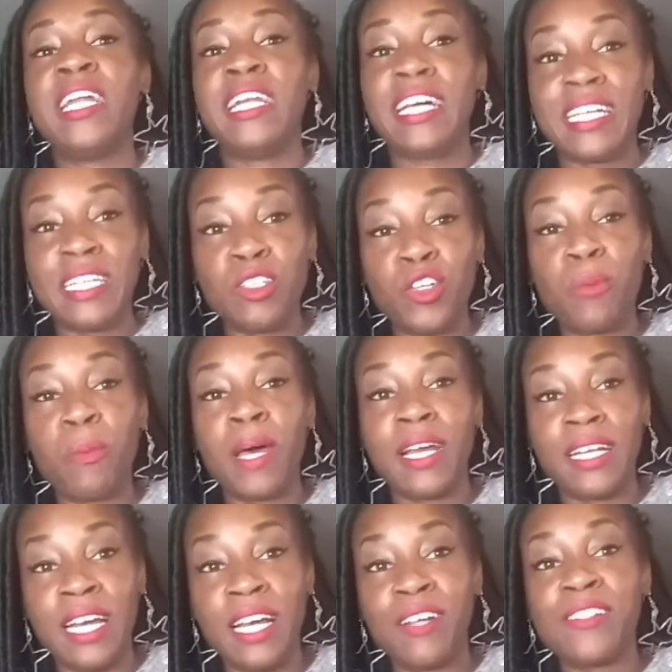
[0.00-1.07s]
And I can look
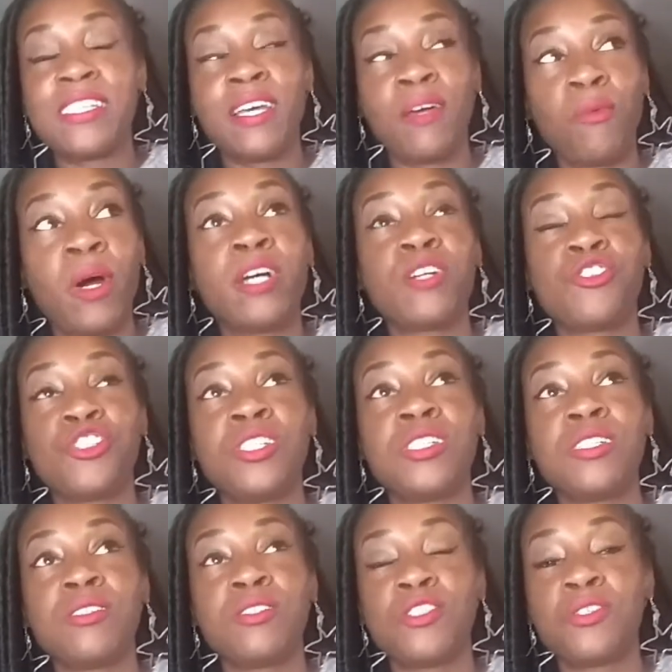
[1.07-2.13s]
back now and say, wow,
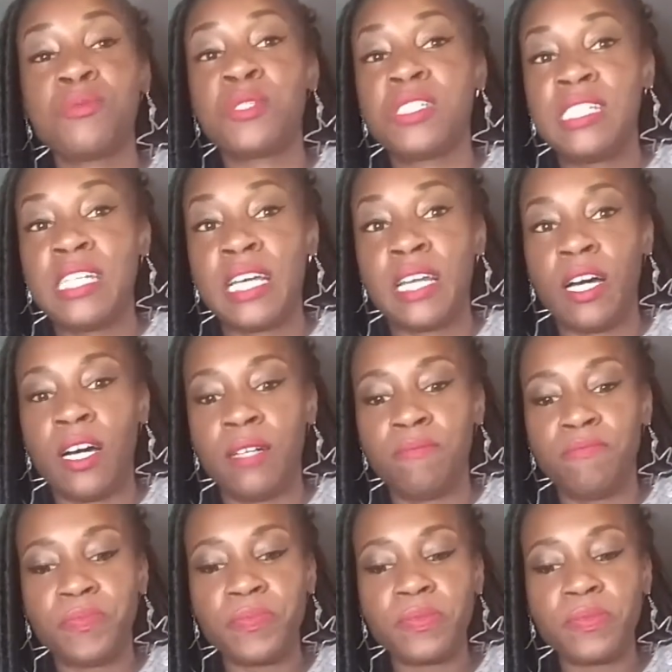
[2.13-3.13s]
she was dead on.